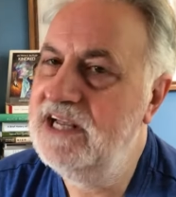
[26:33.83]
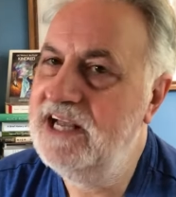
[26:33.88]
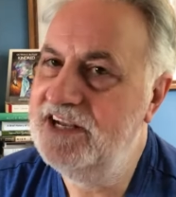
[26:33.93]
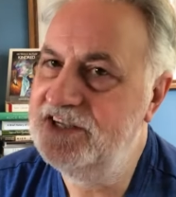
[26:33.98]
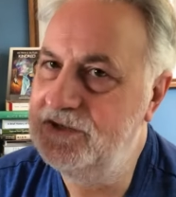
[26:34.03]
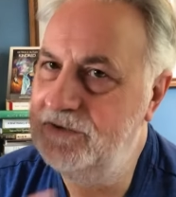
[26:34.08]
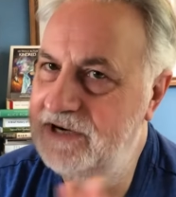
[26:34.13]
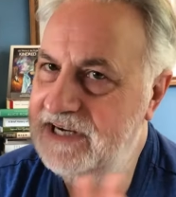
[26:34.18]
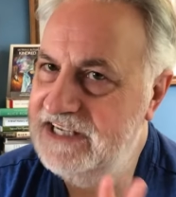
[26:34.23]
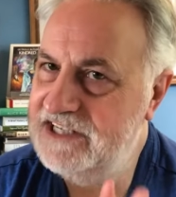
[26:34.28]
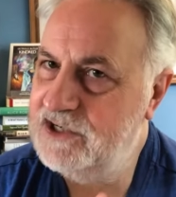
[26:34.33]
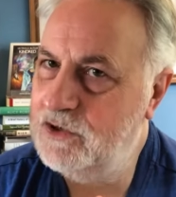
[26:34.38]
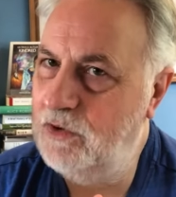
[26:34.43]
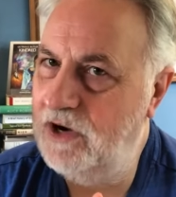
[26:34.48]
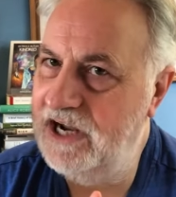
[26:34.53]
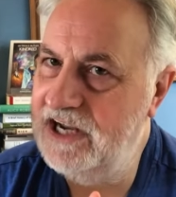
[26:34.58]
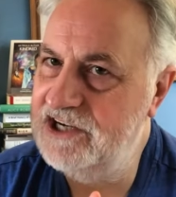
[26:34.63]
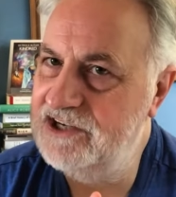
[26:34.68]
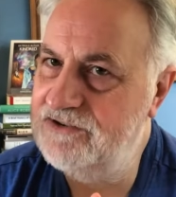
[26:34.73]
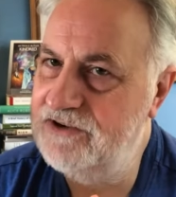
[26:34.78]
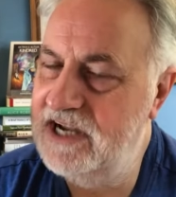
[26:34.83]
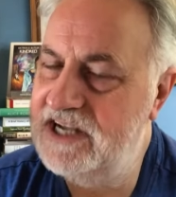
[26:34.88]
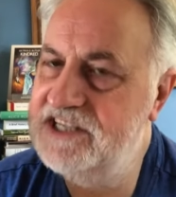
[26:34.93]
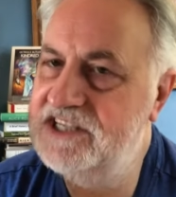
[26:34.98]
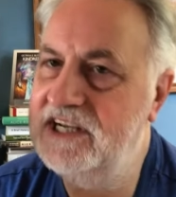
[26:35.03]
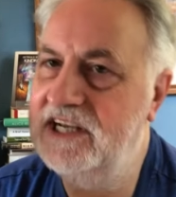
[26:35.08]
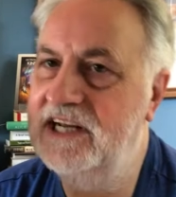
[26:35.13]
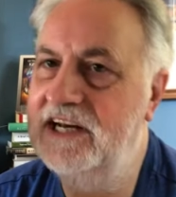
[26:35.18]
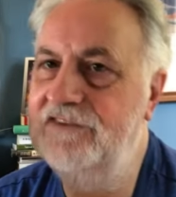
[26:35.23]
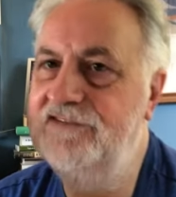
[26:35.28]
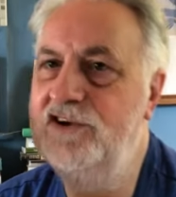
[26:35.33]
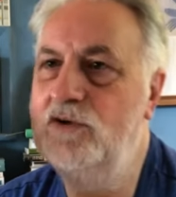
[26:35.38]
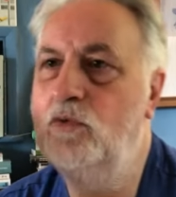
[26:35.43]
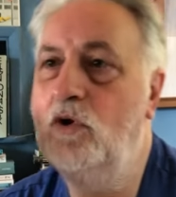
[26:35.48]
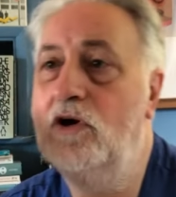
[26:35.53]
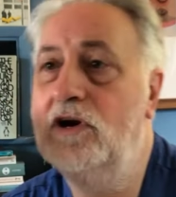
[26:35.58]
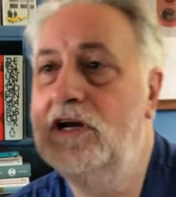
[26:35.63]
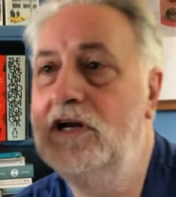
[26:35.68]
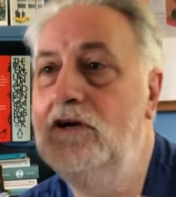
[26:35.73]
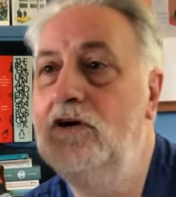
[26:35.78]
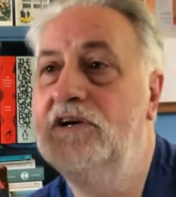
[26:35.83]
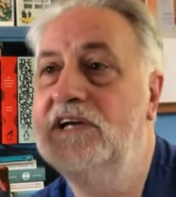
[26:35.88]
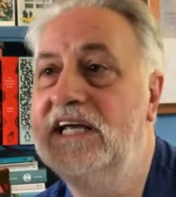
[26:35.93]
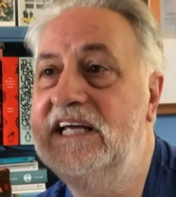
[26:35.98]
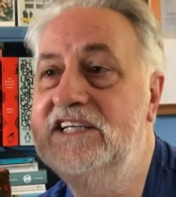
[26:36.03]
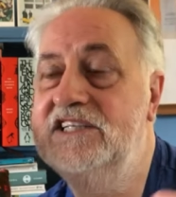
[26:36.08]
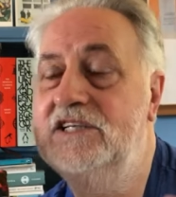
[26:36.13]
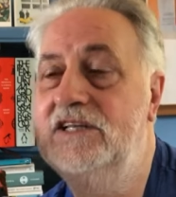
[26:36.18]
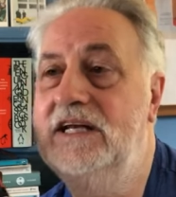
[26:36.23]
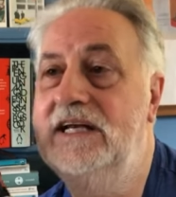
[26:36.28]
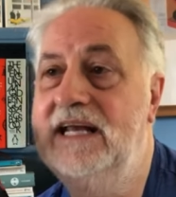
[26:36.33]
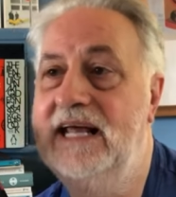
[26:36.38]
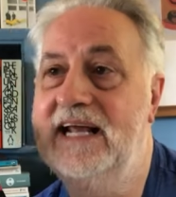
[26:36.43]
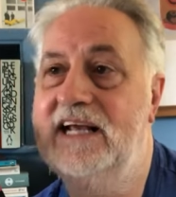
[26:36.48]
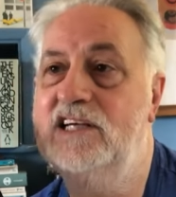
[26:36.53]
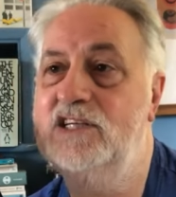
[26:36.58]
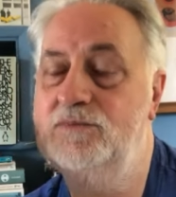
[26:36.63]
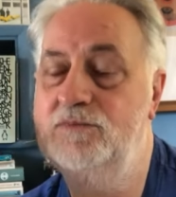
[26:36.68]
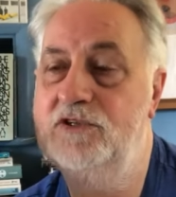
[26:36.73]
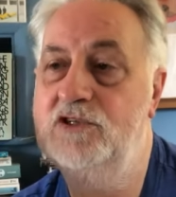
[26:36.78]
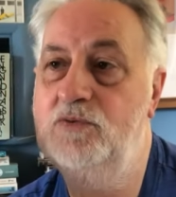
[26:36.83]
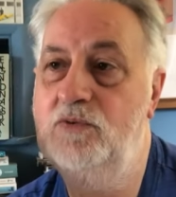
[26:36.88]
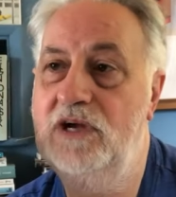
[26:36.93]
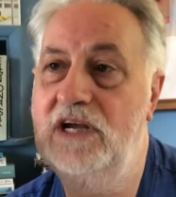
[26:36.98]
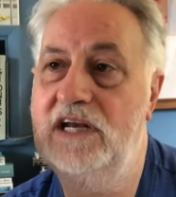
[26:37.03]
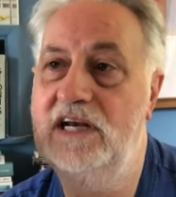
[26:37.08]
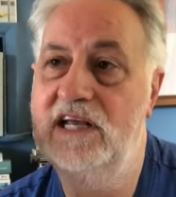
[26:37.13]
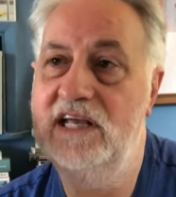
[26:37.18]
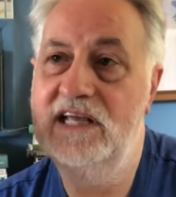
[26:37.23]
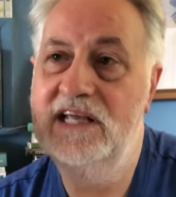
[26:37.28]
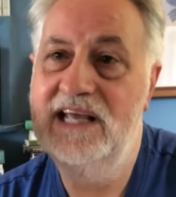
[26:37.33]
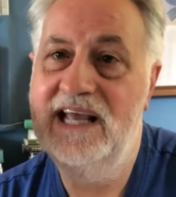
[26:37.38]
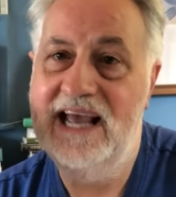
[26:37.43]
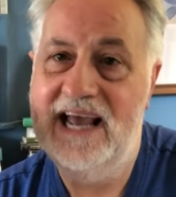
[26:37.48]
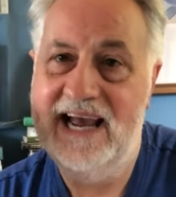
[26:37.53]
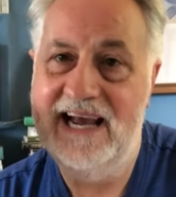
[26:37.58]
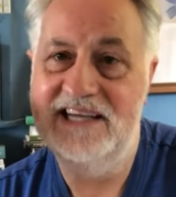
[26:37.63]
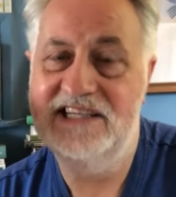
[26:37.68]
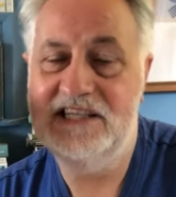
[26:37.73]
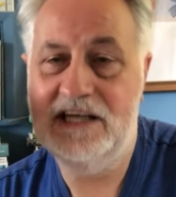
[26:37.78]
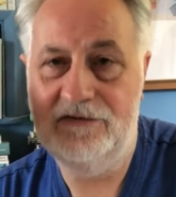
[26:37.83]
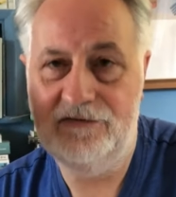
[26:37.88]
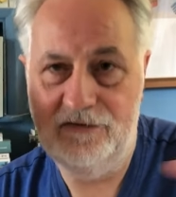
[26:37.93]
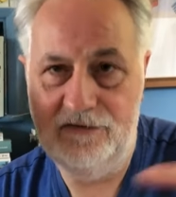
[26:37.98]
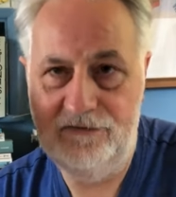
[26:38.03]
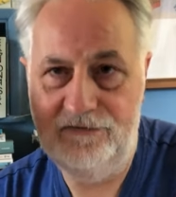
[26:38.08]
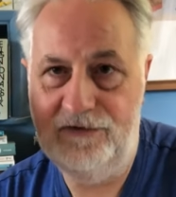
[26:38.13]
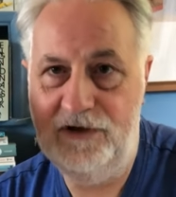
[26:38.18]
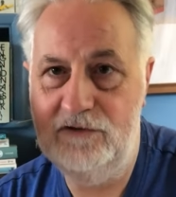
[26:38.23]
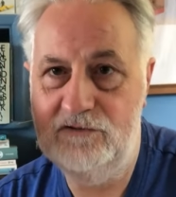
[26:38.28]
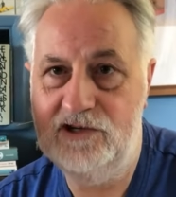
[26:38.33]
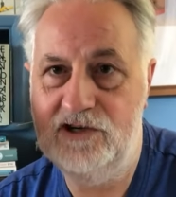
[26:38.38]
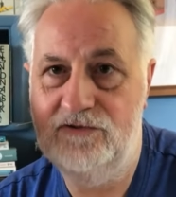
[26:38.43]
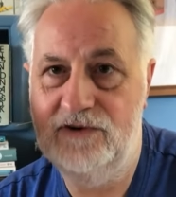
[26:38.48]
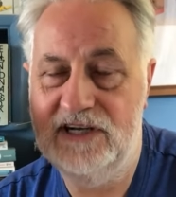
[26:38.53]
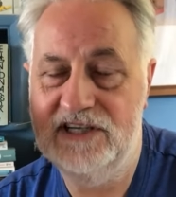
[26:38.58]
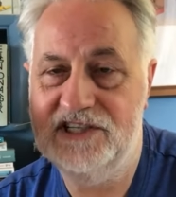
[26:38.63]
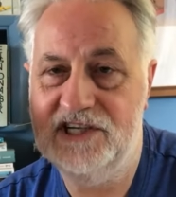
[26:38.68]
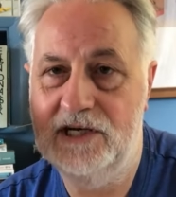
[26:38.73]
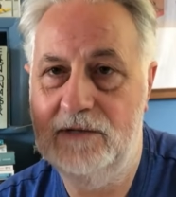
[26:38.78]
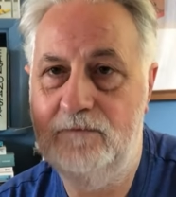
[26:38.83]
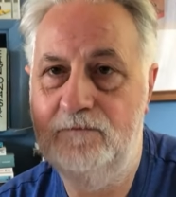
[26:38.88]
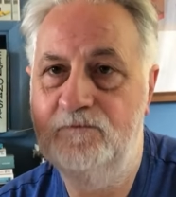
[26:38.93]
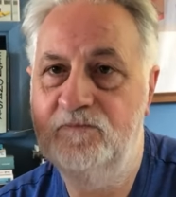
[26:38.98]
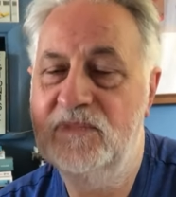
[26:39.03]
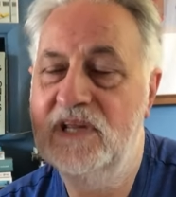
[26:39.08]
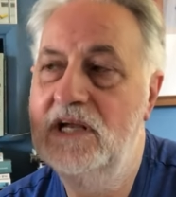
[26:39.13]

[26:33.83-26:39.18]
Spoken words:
So it is quite interesting. And if you want to look into the links between SF and Futurism,